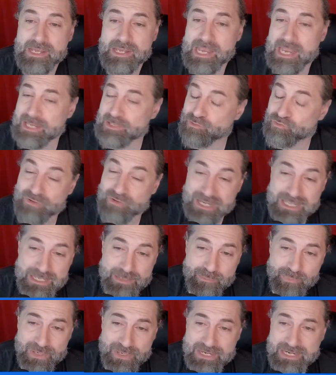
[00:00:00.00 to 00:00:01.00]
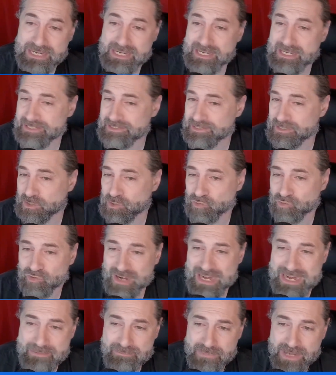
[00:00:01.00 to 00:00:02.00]
it's really pretty, it's a
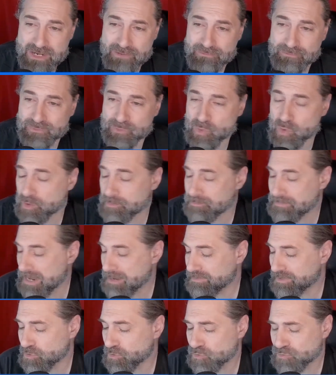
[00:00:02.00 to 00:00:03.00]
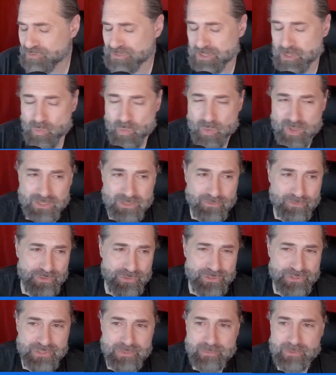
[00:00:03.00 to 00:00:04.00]
great metaphor, maybe you're using a wonderful
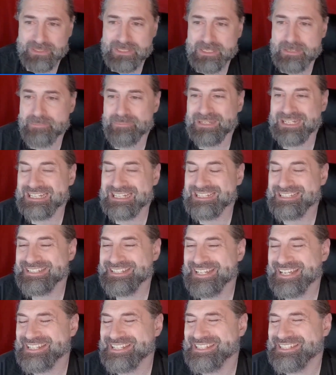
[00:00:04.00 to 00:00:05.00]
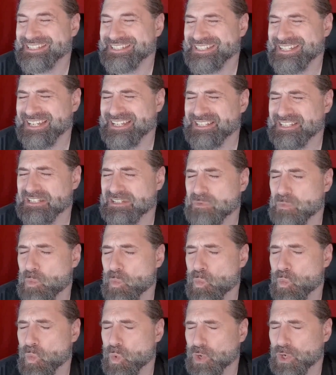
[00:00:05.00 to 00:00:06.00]
simile, but it just doesn't
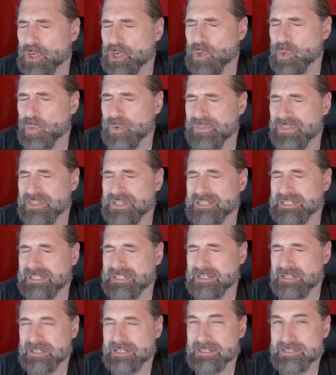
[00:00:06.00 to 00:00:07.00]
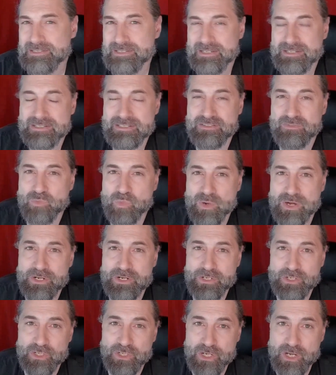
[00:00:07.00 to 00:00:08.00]
work within the context of where
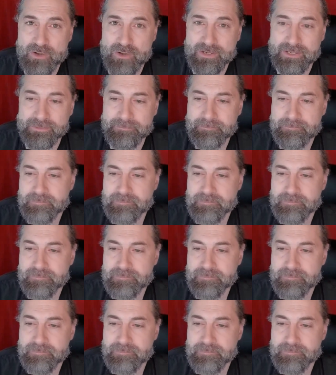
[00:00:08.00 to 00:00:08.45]
you're going.